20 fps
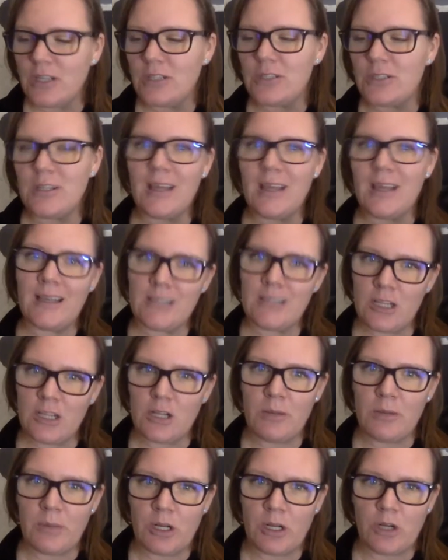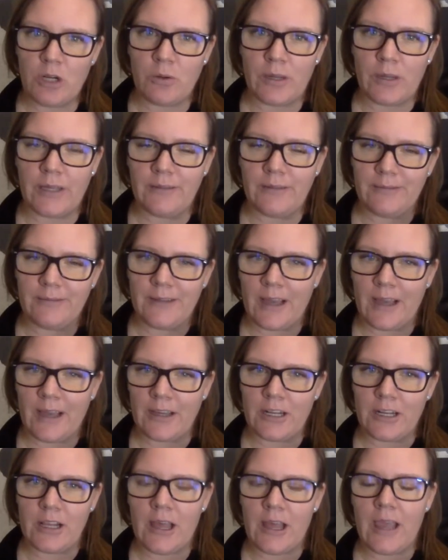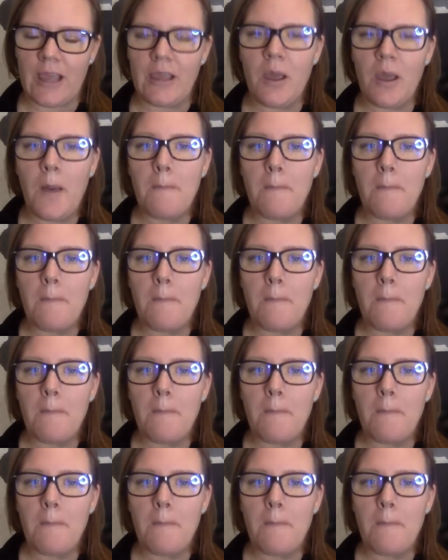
So that's a little bit annoying, not gonna lie.